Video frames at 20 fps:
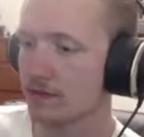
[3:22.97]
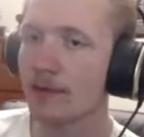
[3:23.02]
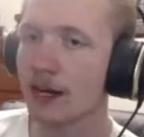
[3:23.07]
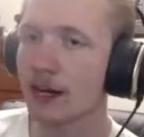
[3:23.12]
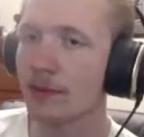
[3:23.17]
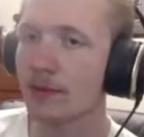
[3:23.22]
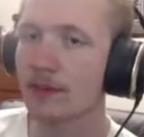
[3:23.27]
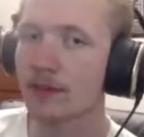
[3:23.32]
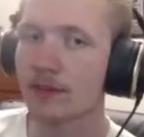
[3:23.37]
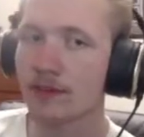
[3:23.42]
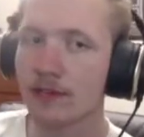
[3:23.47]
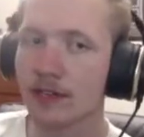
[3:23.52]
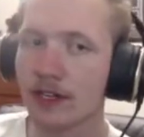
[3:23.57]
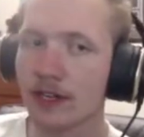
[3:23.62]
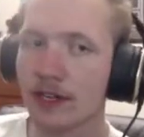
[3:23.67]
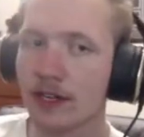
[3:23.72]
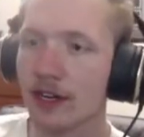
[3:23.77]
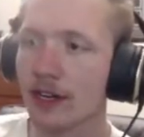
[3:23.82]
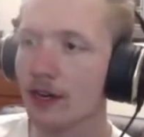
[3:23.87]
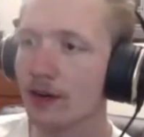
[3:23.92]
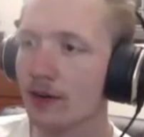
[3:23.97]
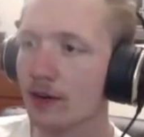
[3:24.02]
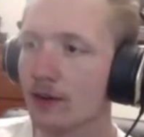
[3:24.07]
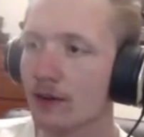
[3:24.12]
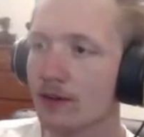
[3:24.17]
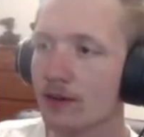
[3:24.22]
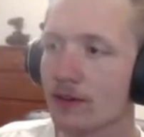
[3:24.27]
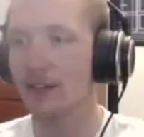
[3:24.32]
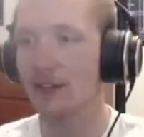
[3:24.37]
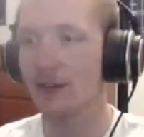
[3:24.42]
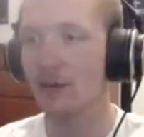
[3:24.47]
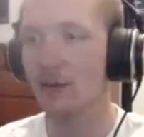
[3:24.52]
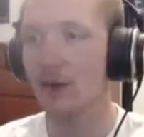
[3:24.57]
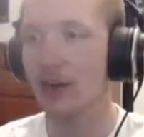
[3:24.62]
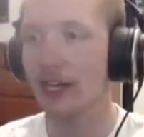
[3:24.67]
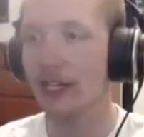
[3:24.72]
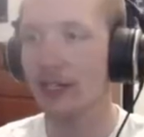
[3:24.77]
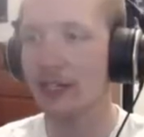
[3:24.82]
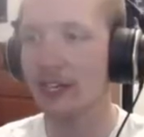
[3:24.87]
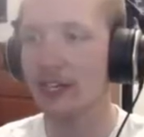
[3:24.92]
How about no?
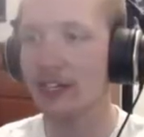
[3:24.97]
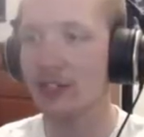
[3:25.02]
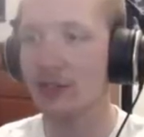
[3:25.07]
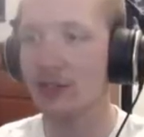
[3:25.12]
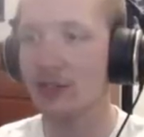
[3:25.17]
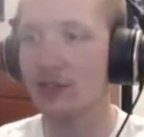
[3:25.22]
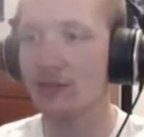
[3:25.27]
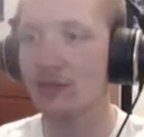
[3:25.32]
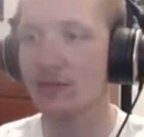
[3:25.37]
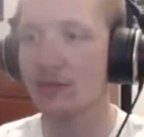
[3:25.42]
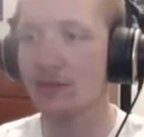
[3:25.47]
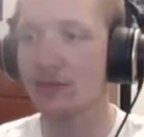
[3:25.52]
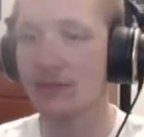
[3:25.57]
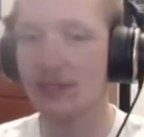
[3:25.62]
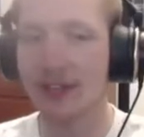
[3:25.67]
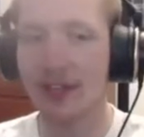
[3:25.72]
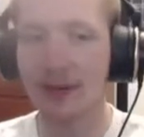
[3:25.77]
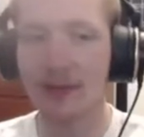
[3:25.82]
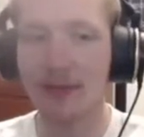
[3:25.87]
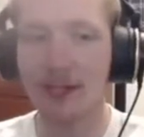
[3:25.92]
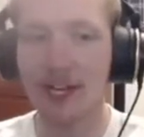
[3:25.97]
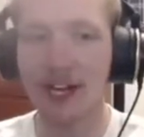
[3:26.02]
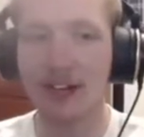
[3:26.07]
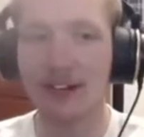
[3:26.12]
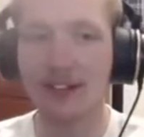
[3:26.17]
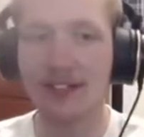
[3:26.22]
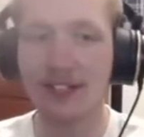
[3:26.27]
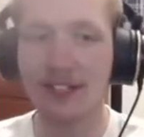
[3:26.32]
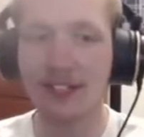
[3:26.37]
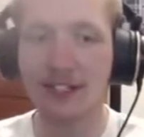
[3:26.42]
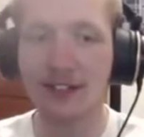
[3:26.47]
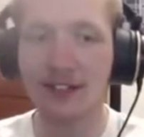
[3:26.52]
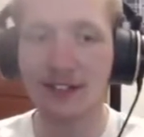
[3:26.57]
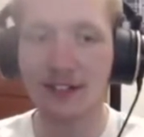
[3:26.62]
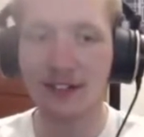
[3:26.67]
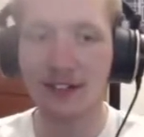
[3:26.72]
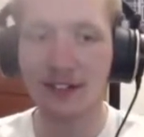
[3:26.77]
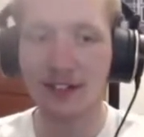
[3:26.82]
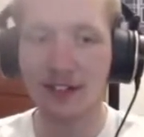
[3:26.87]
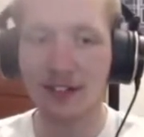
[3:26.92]
Why, you got to do some dumb cutscene?
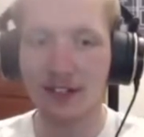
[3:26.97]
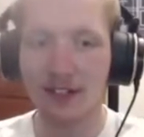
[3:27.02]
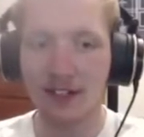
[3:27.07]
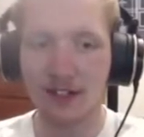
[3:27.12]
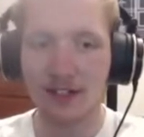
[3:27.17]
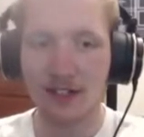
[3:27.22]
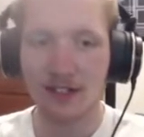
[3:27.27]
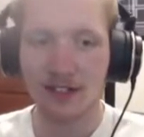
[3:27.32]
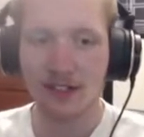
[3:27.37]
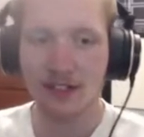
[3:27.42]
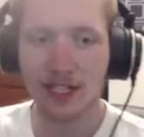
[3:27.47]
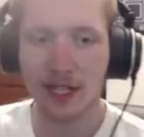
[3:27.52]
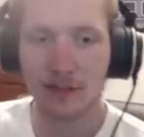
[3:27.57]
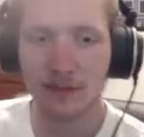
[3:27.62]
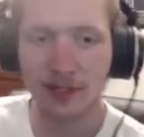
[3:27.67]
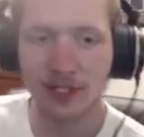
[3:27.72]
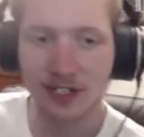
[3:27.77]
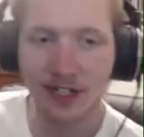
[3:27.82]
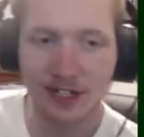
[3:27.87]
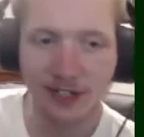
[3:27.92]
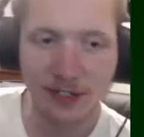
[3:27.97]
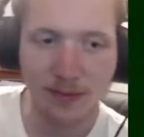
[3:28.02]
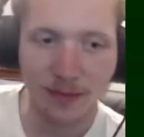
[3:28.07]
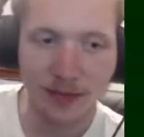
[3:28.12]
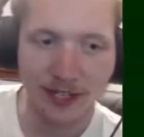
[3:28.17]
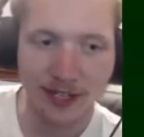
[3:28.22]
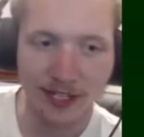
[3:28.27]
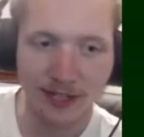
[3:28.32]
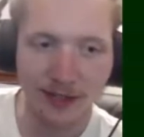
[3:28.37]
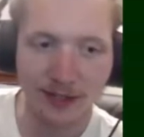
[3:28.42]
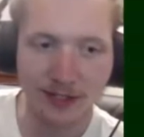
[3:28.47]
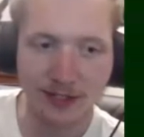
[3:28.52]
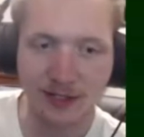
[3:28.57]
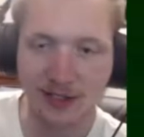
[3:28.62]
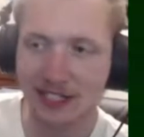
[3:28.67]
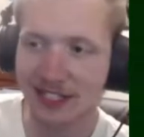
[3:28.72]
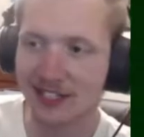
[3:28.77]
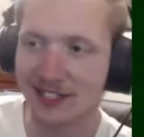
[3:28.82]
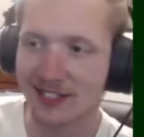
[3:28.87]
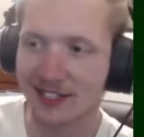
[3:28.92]
Skip the chair spin and go
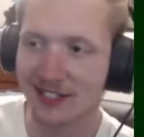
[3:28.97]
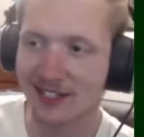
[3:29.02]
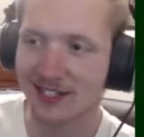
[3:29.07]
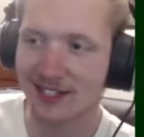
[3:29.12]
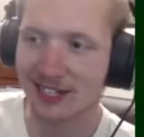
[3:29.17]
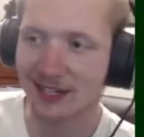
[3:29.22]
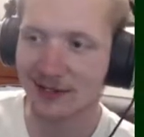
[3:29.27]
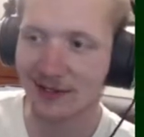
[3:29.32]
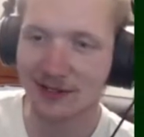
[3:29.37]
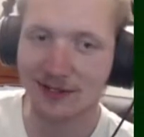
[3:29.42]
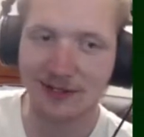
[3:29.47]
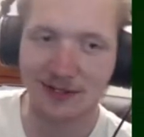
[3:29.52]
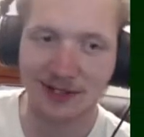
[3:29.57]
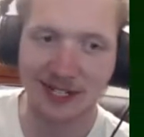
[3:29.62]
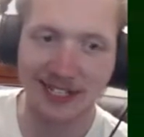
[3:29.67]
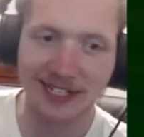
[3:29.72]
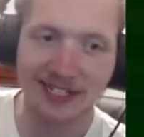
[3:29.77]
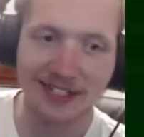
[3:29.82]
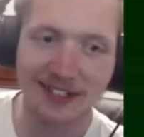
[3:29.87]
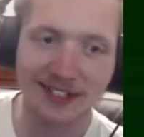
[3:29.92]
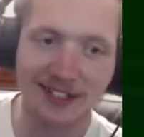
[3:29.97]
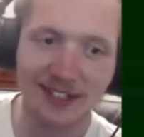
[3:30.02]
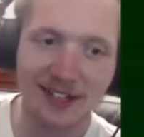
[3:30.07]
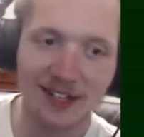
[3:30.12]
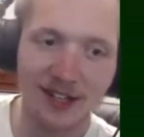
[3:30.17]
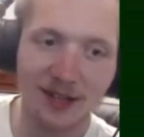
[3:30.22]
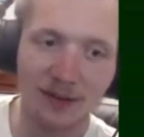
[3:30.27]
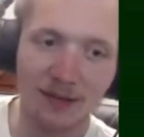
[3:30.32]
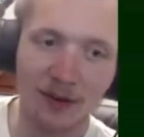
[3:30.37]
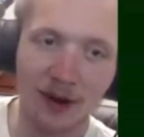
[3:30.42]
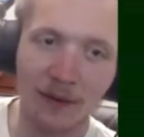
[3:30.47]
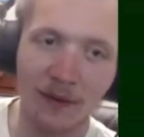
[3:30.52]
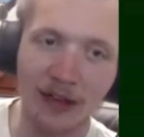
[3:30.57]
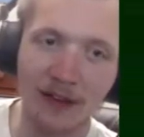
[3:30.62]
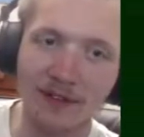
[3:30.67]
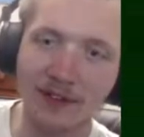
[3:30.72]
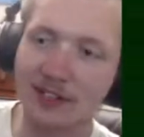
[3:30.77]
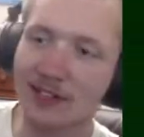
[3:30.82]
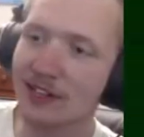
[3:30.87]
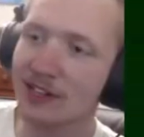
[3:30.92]
straight to the sandwich, right? Bro, we
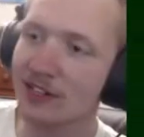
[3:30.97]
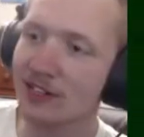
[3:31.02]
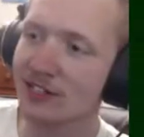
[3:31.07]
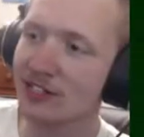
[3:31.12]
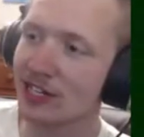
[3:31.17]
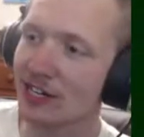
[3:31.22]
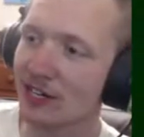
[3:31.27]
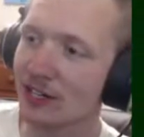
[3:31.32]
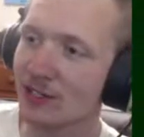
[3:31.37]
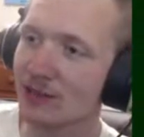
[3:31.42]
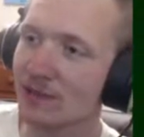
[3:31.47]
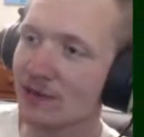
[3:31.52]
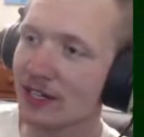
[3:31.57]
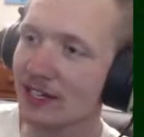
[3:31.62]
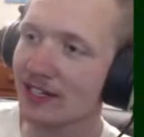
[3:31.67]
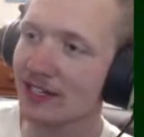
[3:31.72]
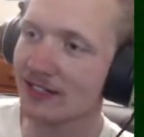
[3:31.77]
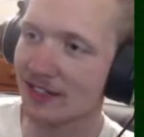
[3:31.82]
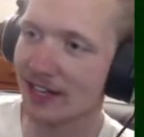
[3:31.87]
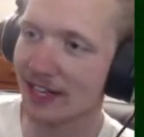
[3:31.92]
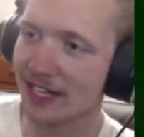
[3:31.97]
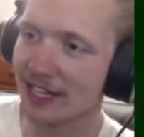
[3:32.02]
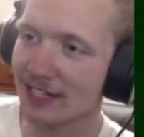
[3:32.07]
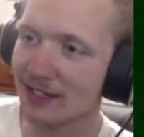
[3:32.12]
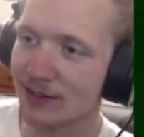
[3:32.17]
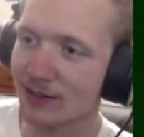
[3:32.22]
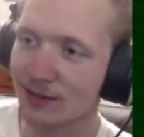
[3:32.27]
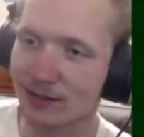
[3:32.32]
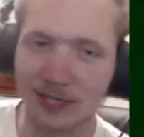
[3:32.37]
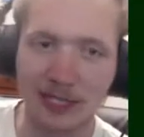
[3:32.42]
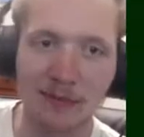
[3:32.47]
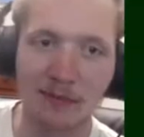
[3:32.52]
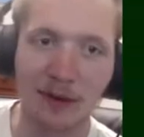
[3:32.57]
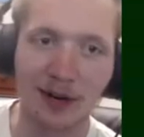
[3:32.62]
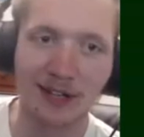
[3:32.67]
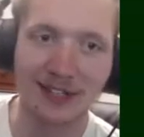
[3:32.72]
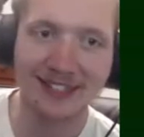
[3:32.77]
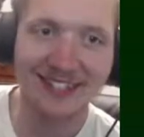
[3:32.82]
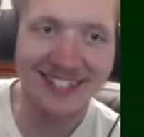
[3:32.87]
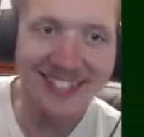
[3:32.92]
haven't done a chair spin in like 3
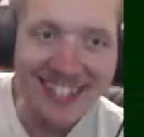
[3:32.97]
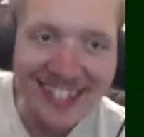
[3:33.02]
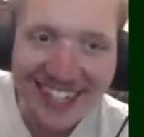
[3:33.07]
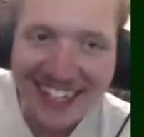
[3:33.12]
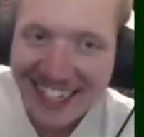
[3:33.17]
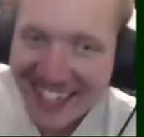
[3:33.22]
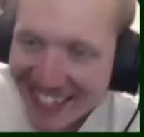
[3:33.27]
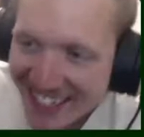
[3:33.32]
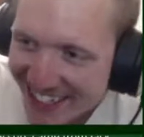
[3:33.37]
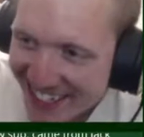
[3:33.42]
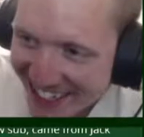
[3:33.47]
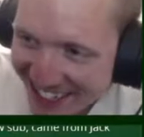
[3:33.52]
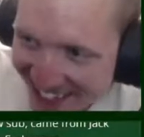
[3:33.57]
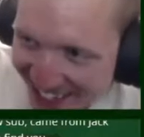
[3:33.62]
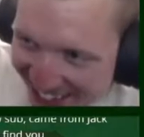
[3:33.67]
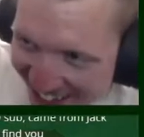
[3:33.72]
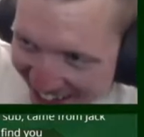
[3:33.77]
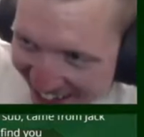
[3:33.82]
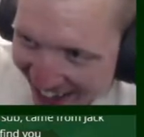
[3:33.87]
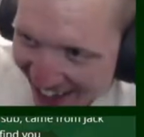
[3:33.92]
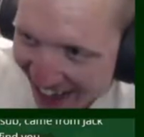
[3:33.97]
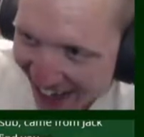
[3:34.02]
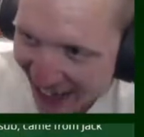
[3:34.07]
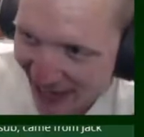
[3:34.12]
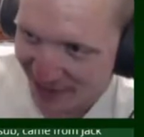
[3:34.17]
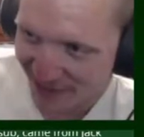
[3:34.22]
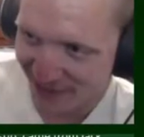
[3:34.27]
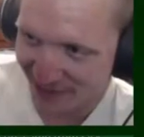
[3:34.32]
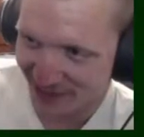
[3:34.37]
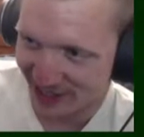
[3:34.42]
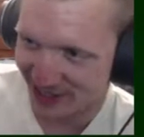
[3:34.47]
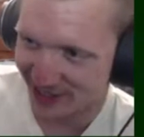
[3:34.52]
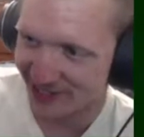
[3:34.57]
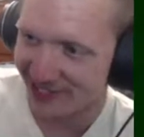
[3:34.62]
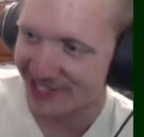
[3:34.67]
months. I feel.